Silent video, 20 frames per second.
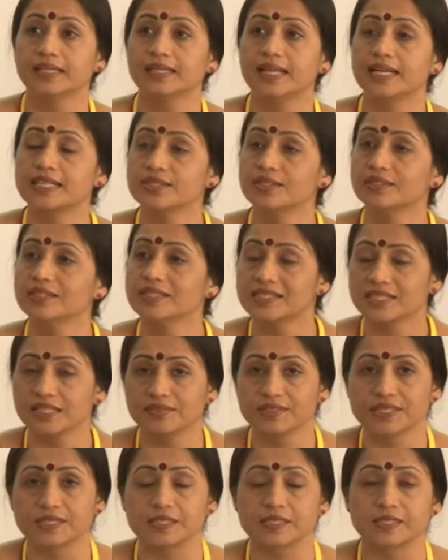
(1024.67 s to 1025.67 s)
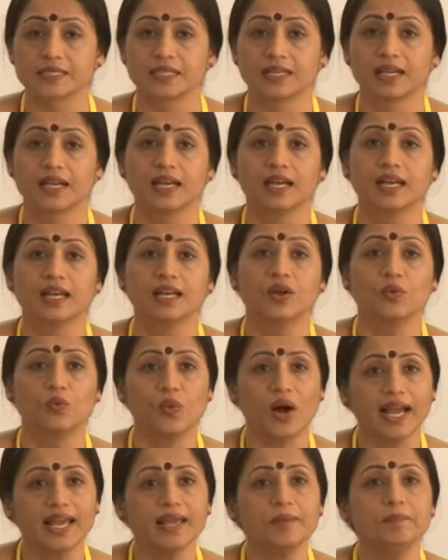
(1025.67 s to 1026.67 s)
that is on the services. Now,
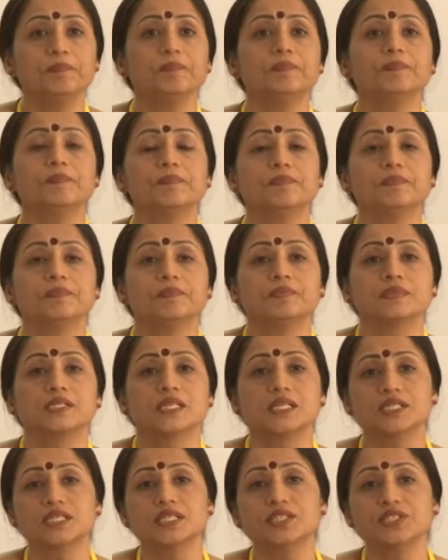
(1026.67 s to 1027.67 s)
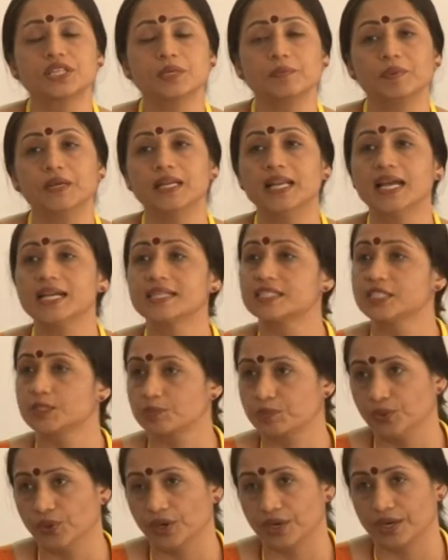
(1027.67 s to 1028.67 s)
why citizenship index is
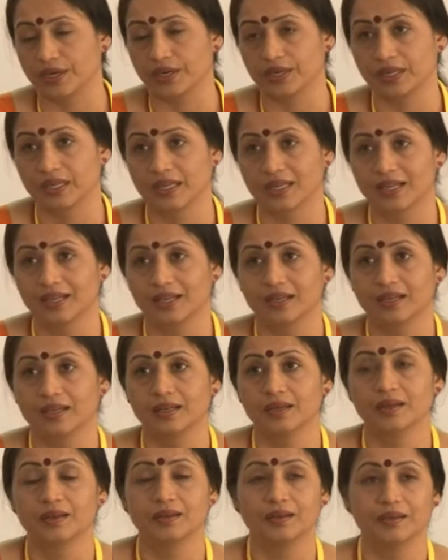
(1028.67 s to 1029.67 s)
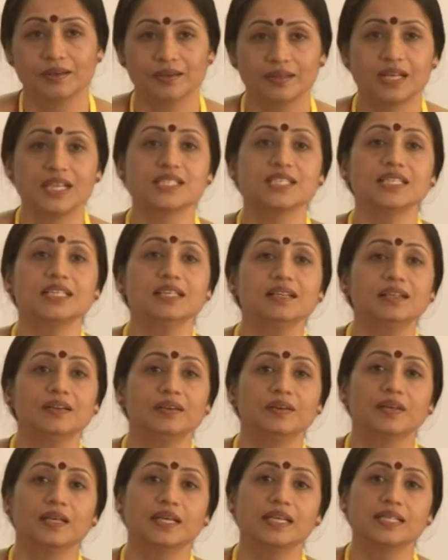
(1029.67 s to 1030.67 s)
poor? Reason
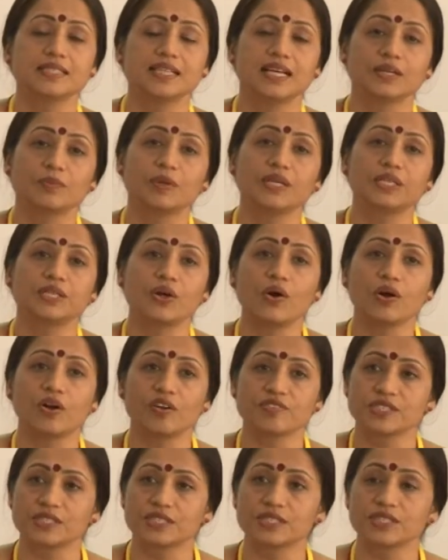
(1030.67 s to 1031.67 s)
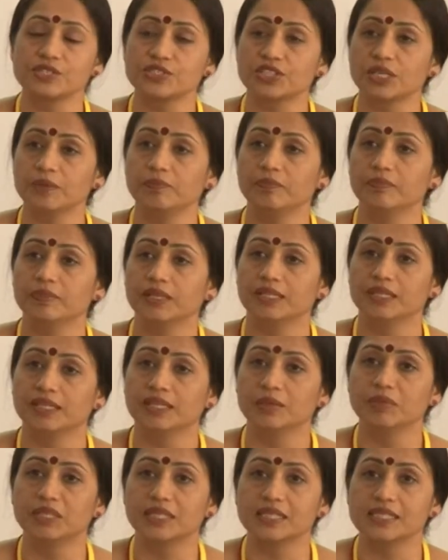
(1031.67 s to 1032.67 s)
is that we talk of citizenship in a
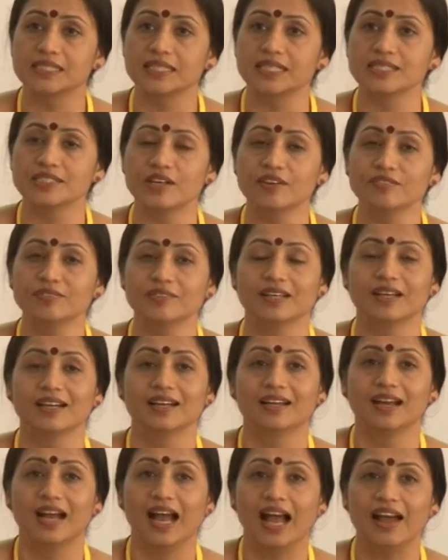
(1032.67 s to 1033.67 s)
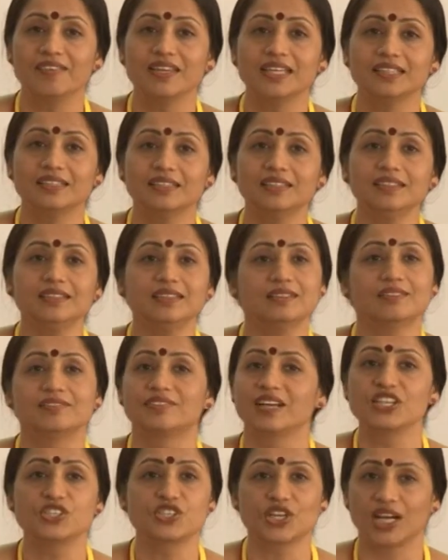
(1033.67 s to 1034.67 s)
limited sense of having the
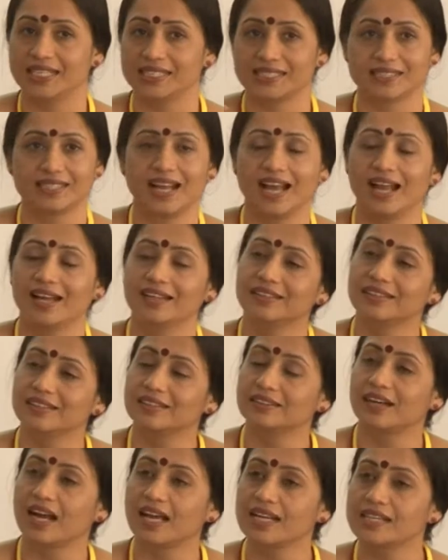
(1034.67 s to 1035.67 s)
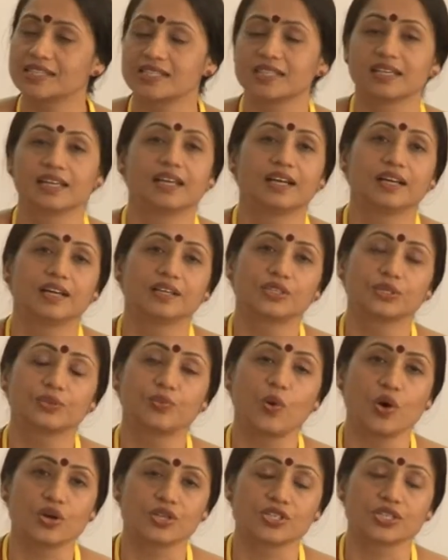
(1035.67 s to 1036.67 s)
franchise, the right to
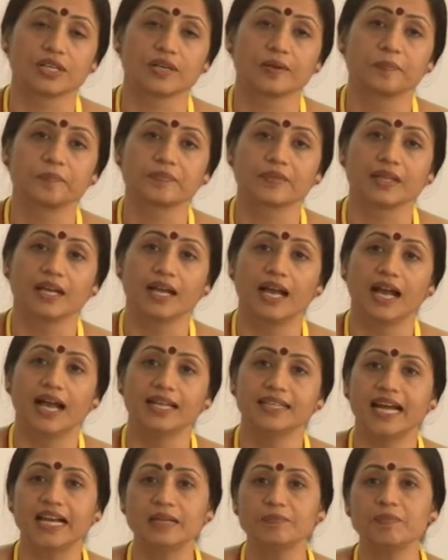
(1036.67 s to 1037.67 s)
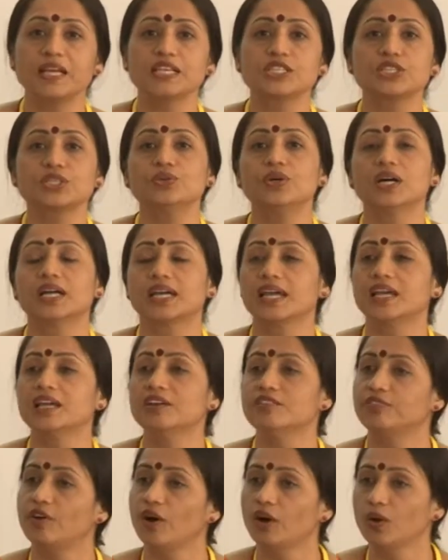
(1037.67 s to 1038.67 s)
vote. And that makes you a
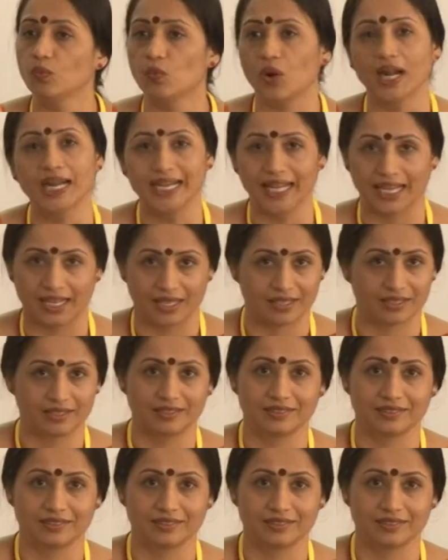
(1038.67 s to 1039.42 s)
king for one day,